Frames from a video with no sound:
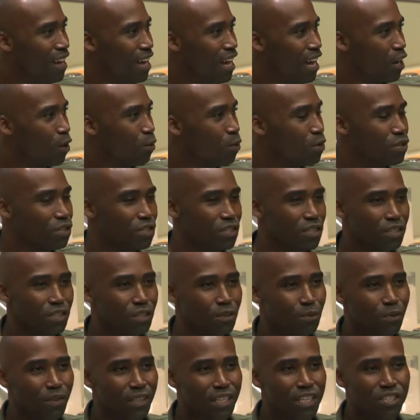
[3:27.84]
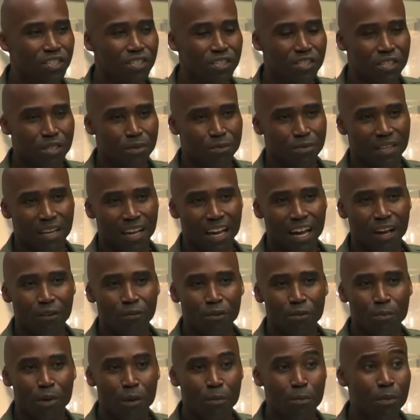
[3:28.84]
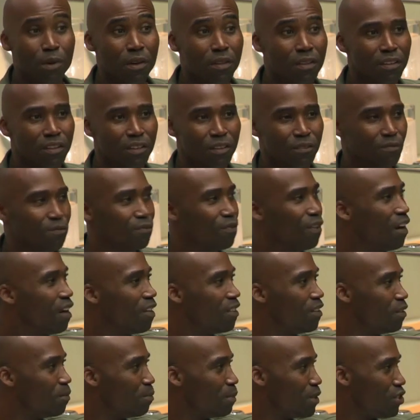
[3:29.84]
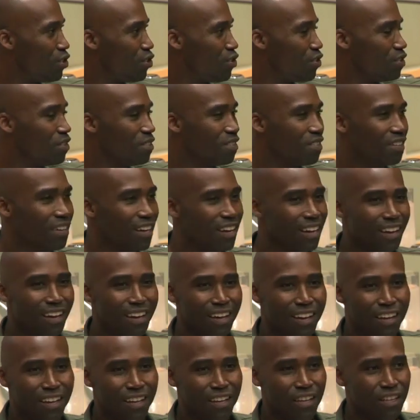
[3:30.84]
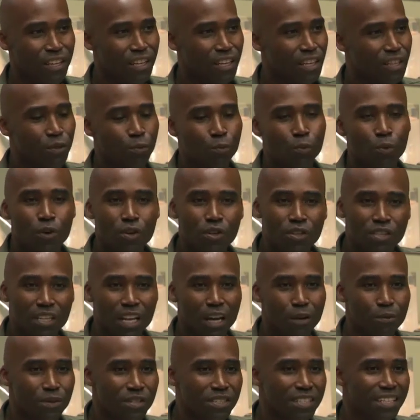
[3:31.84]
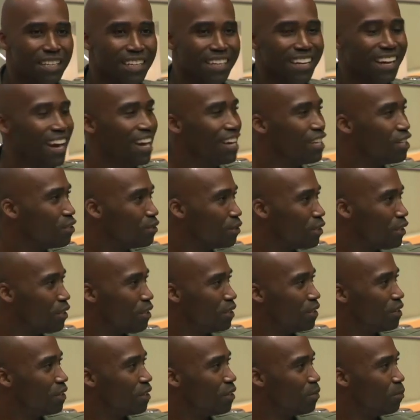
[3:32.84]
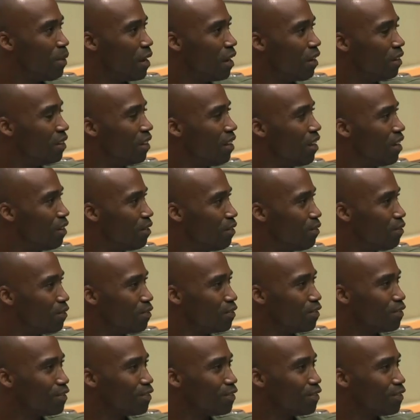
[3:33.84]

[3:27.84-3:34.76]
I questioned the relationships I had with my mother and father and my sister, and the words that I would say casually about love.